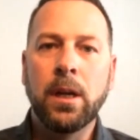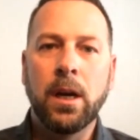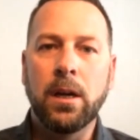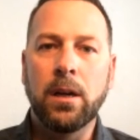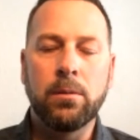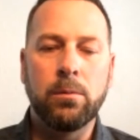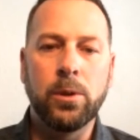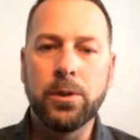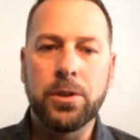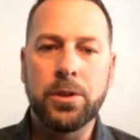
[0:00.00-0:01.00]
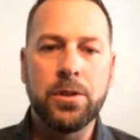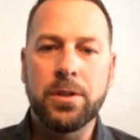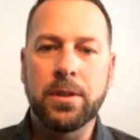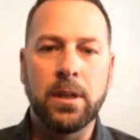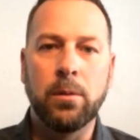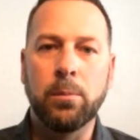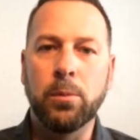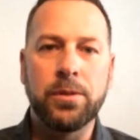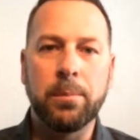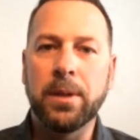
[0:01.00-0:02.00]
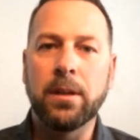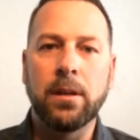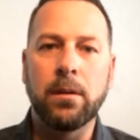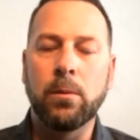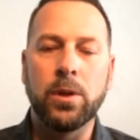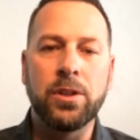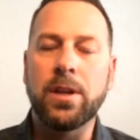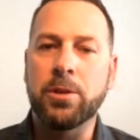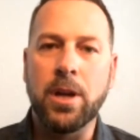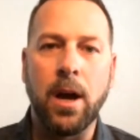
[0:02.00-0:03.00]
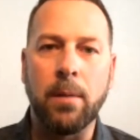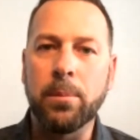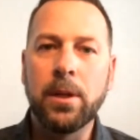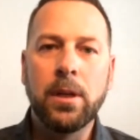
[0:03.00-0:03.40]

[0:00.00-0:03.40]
the realtors get almost to be a one-stop shop,